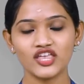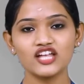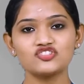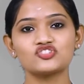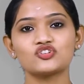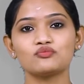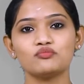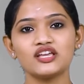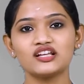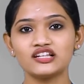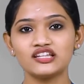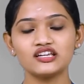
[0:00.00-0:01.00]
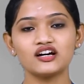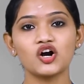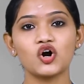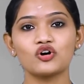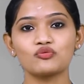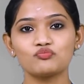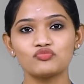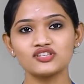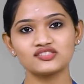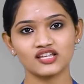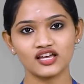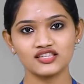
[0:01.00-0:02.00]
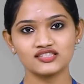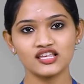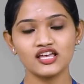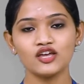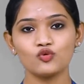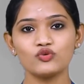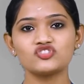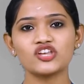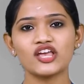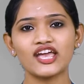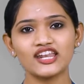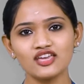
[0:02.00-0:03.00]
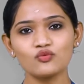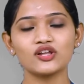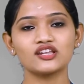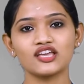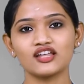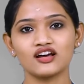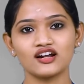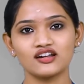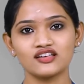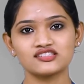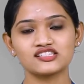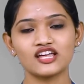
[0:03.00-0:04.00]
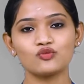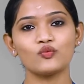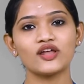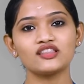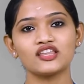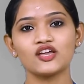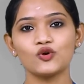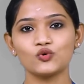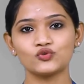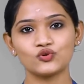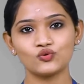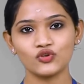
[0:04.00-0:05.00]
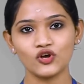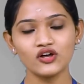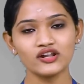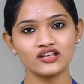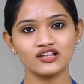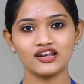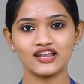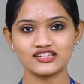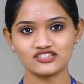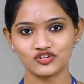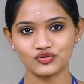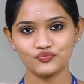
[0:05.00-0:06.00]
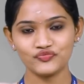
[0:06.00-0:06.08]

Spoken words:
It should be clear or precise, which anyone can understand when they go through your letter.